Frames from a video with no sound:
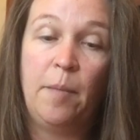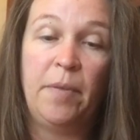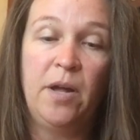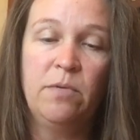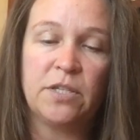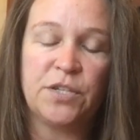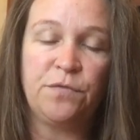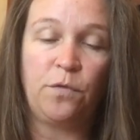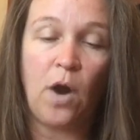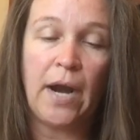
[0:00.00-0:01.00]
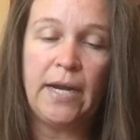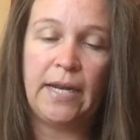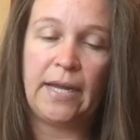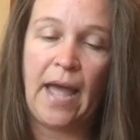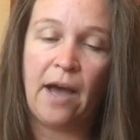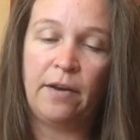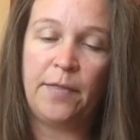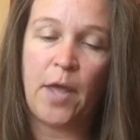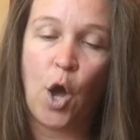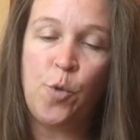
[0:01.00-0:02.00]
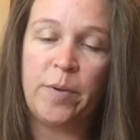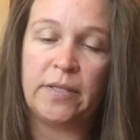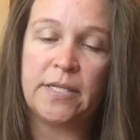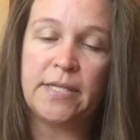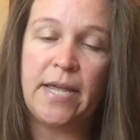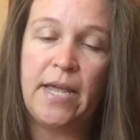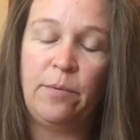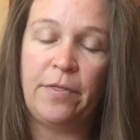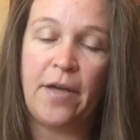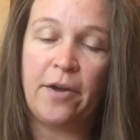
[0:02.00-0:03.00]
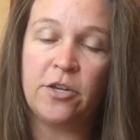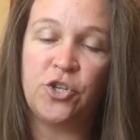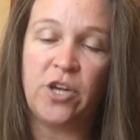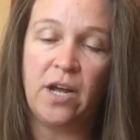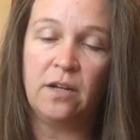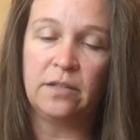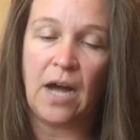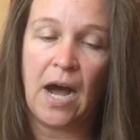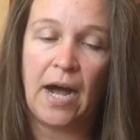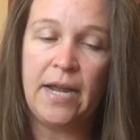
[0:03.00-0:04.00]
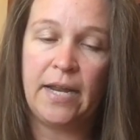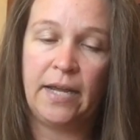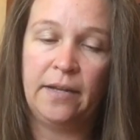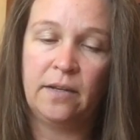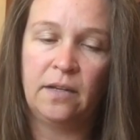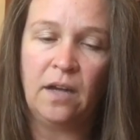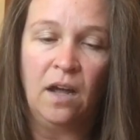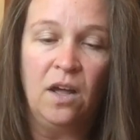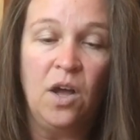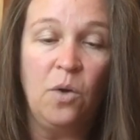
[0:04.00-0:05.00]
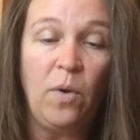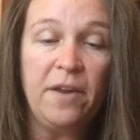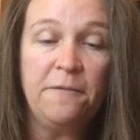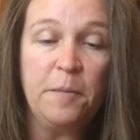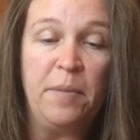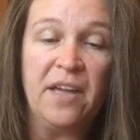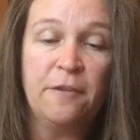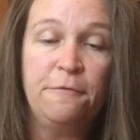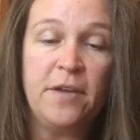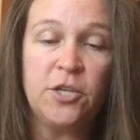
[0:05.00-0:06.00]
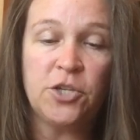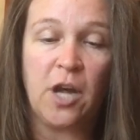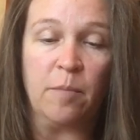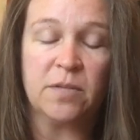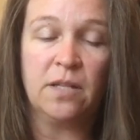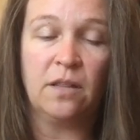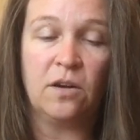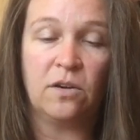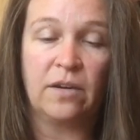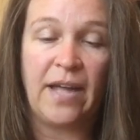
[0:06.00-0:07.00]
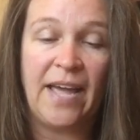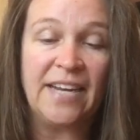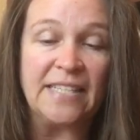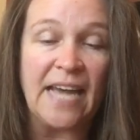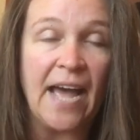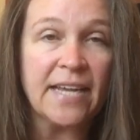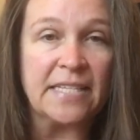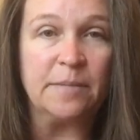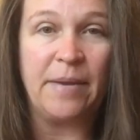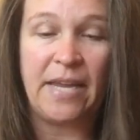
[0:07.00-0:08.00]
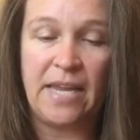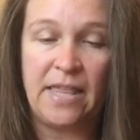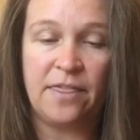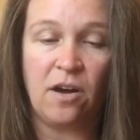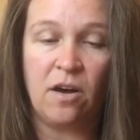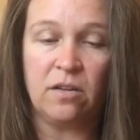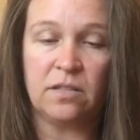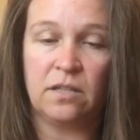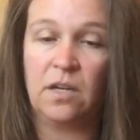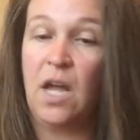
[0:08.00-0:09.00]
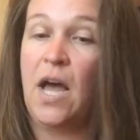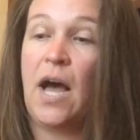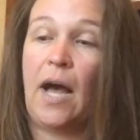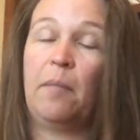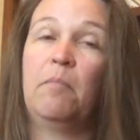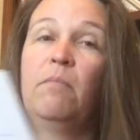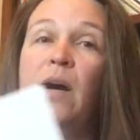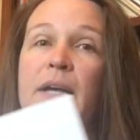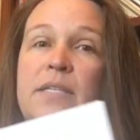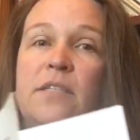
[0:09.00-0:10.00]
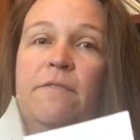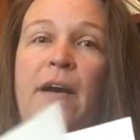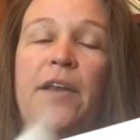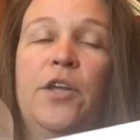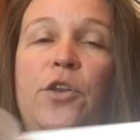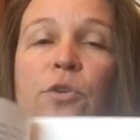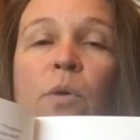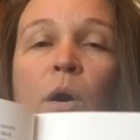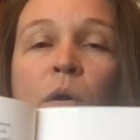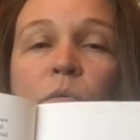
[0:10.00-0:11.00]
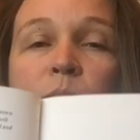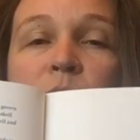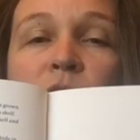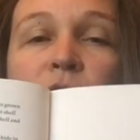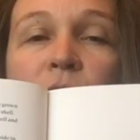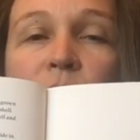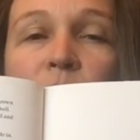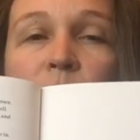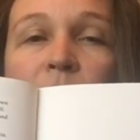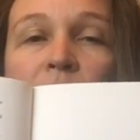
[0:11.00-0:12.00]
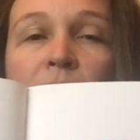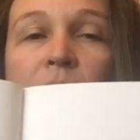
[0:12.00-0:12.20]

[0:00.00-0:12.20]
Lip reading: But it was frightening out in the open sea without a shell to hide in. What if a big fish comes along and attacks me, he thought. I must find a new home soon.